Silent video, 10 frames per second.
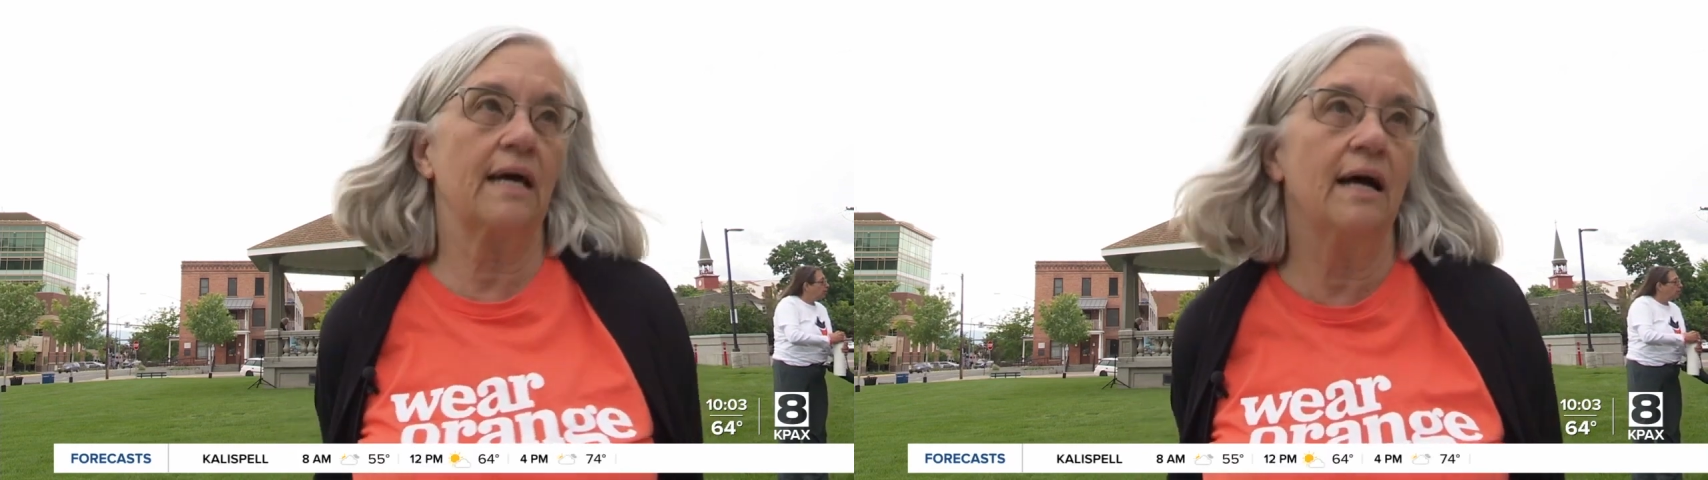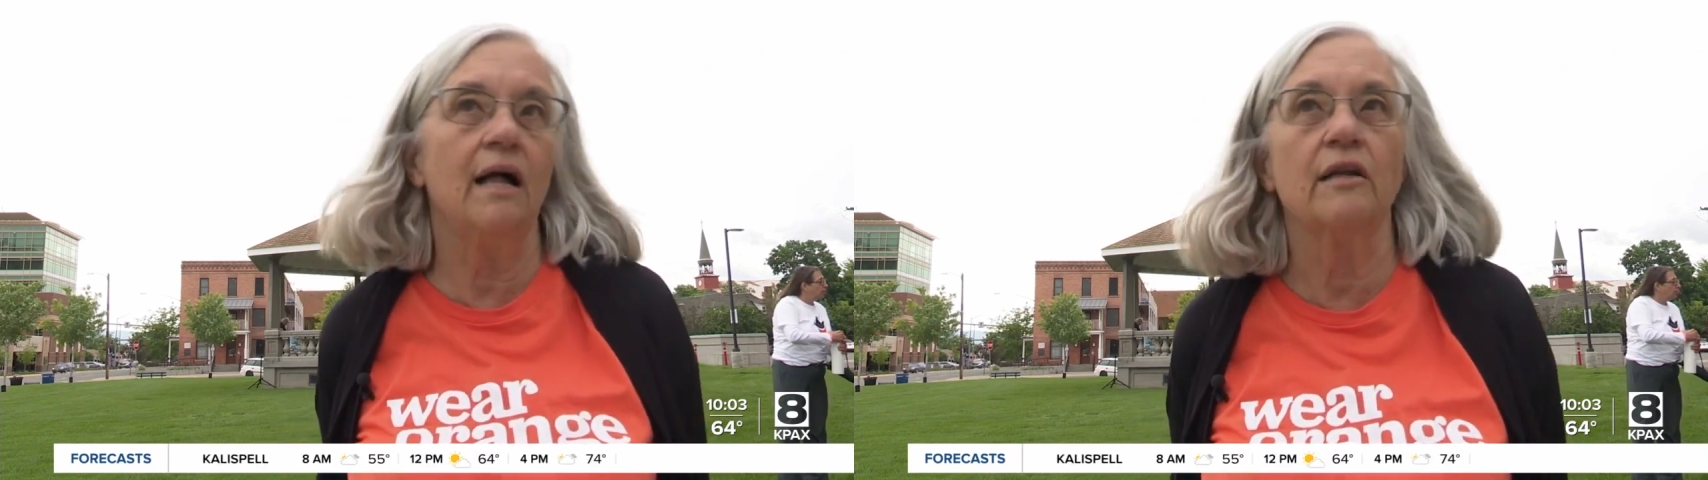
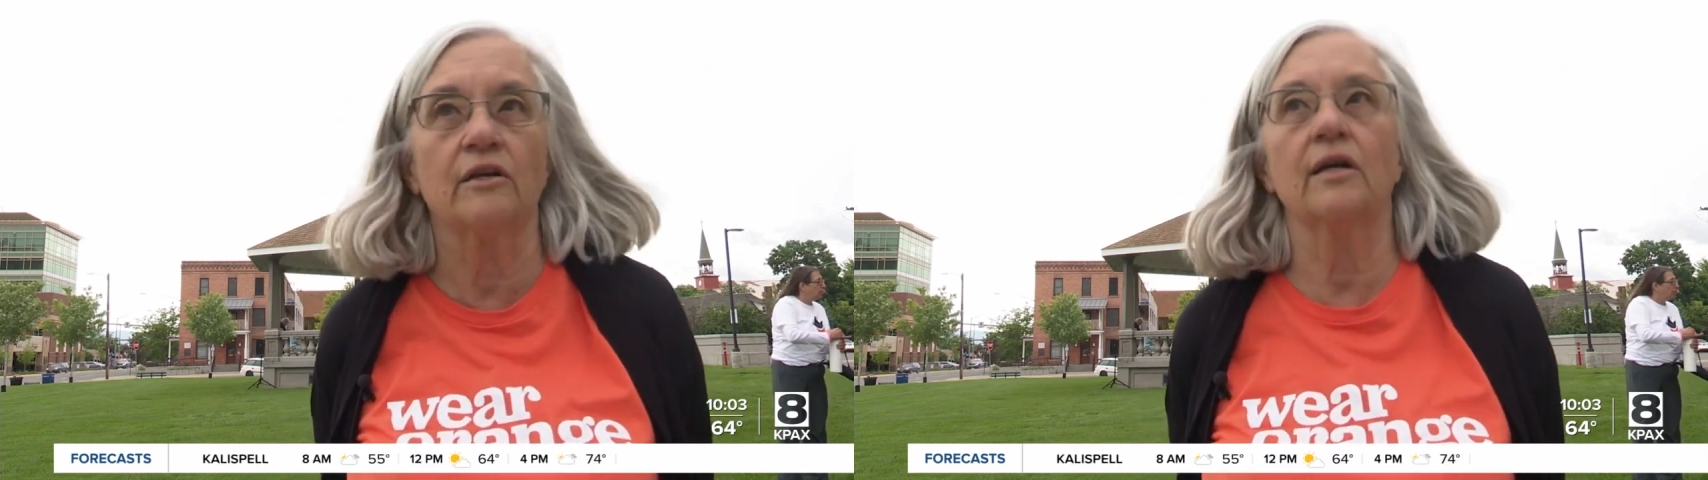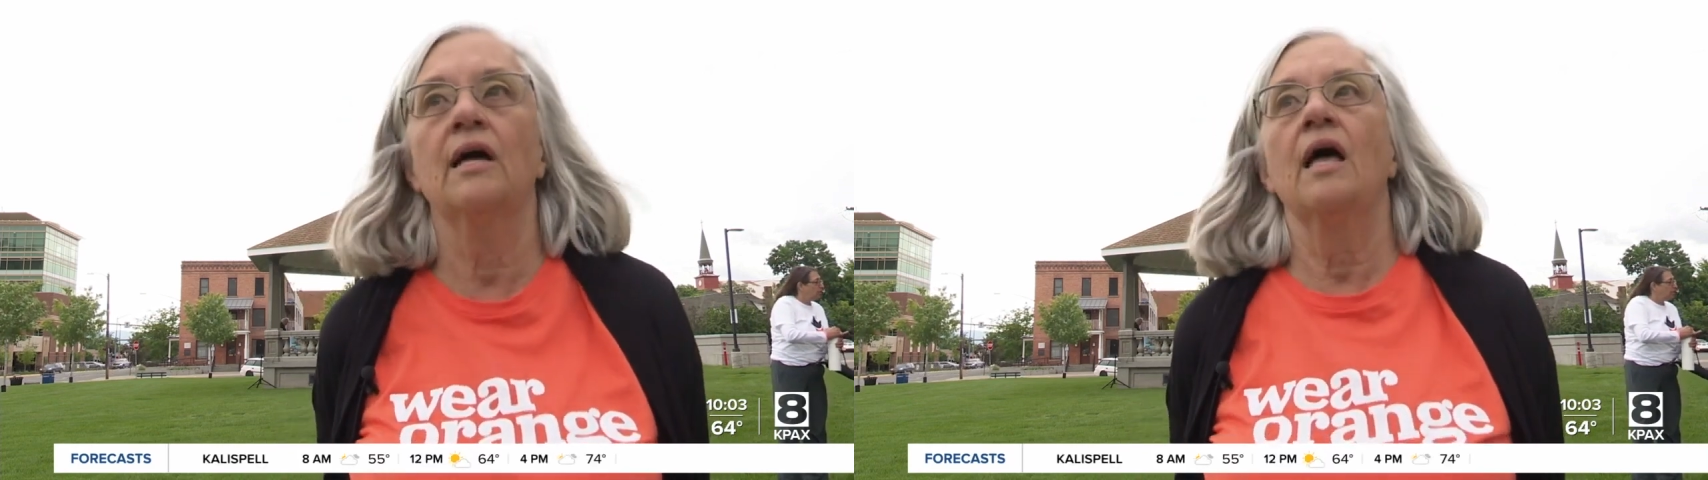
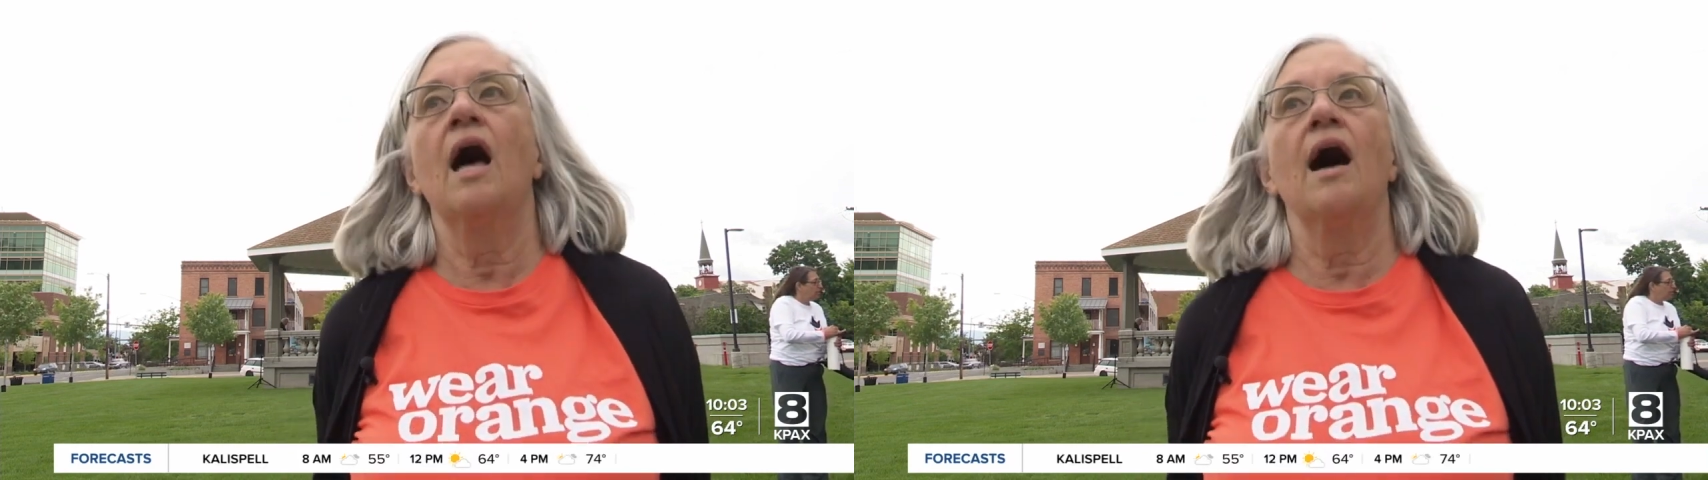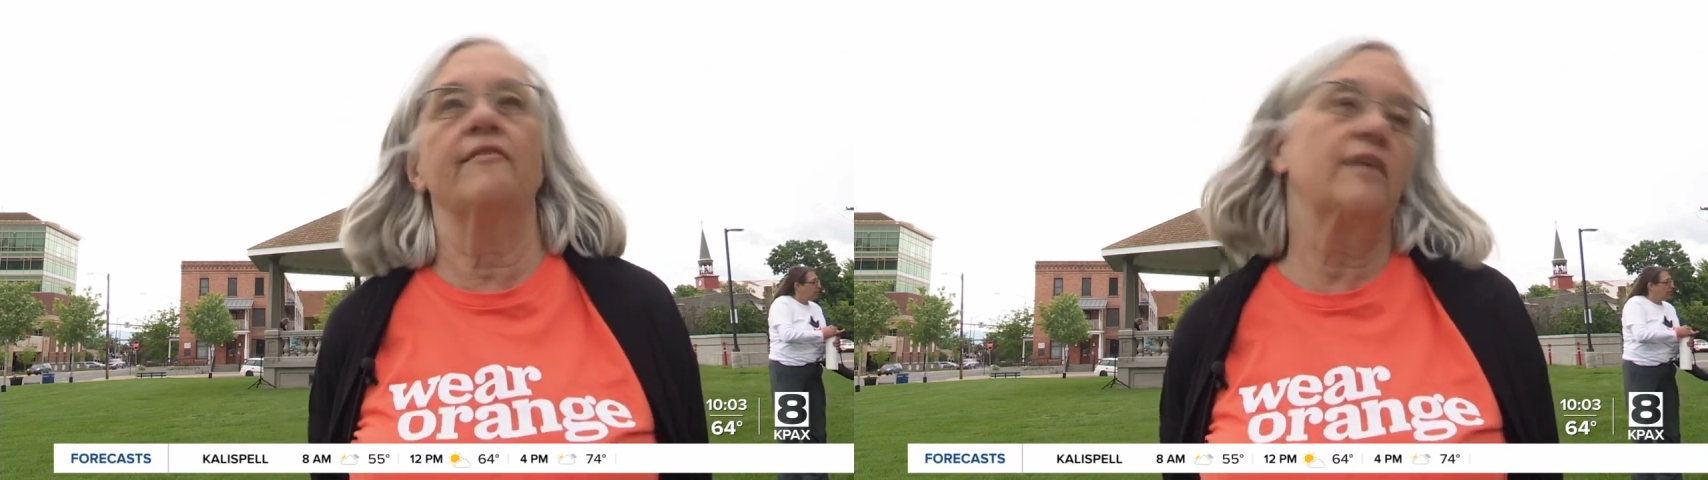color
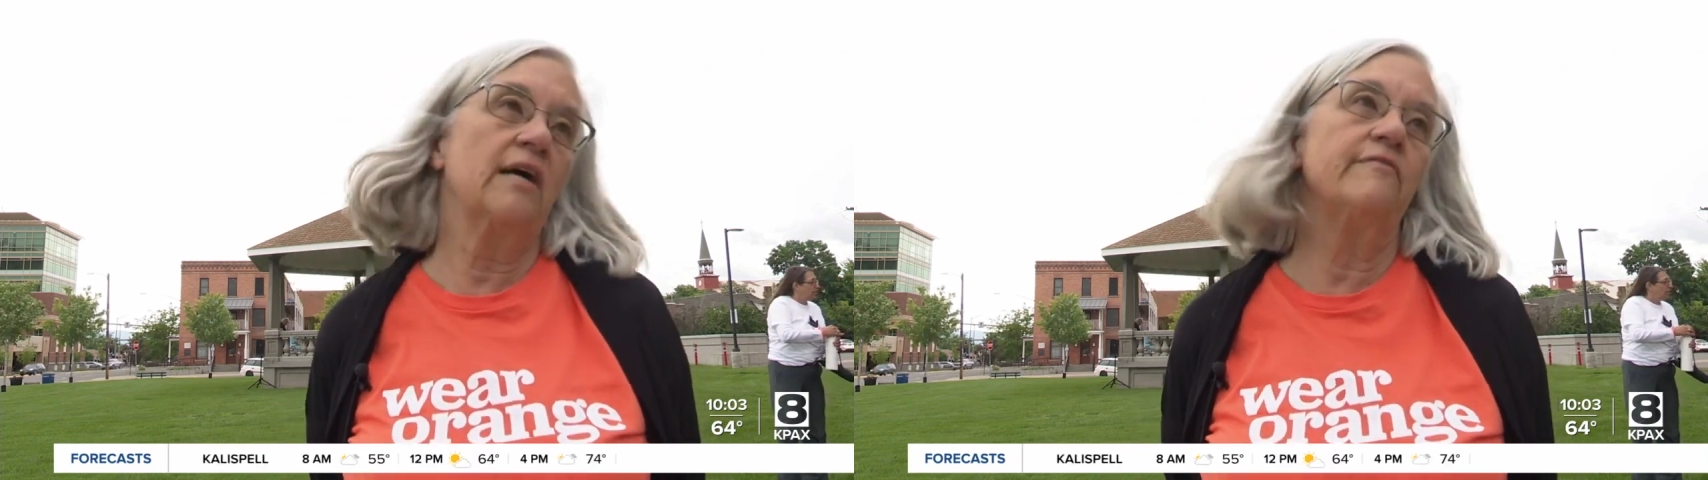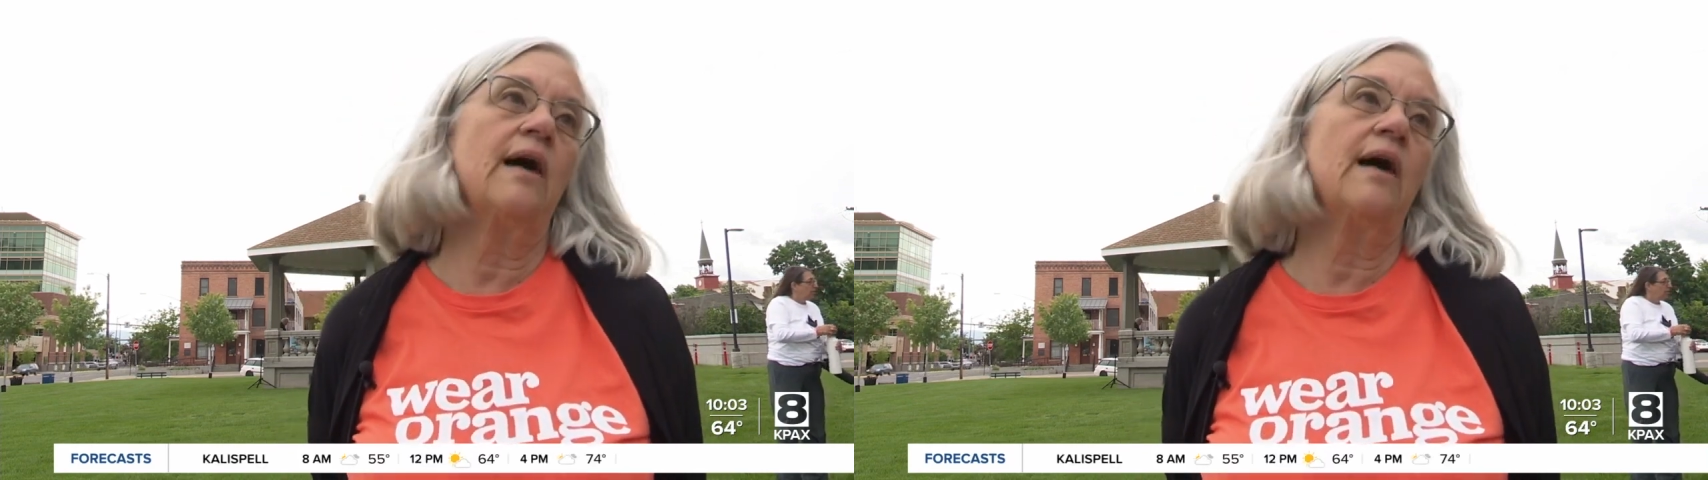of gun